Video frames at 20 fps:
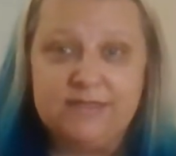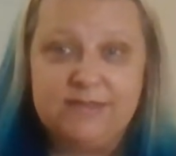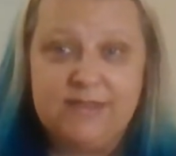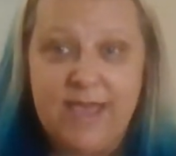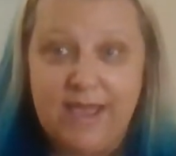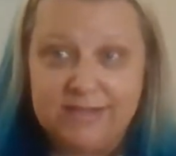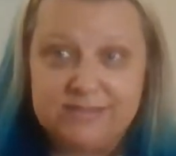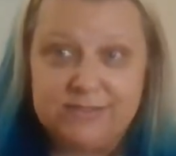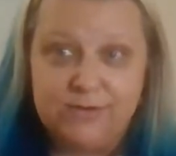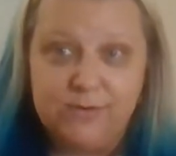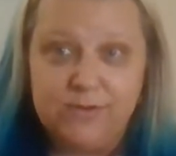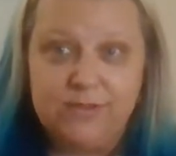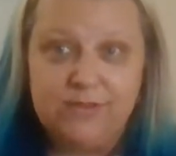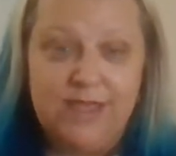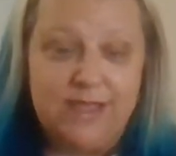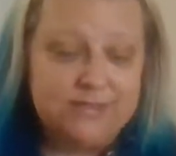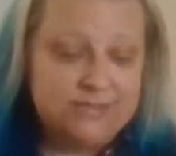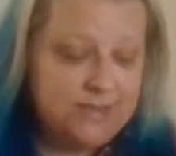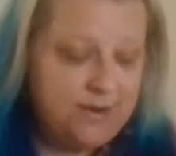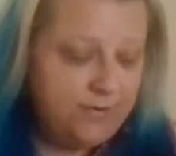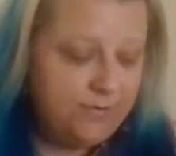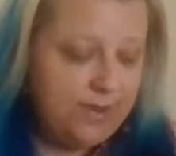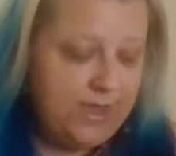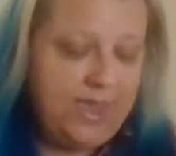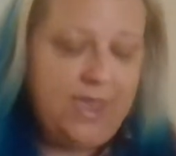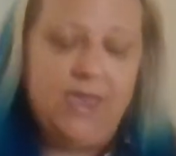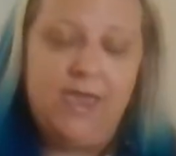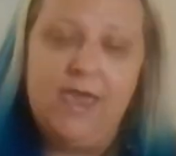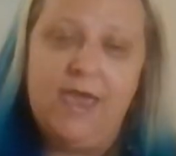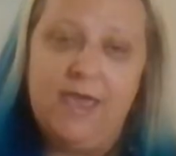that's not
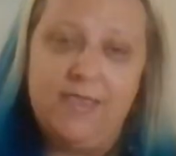okay.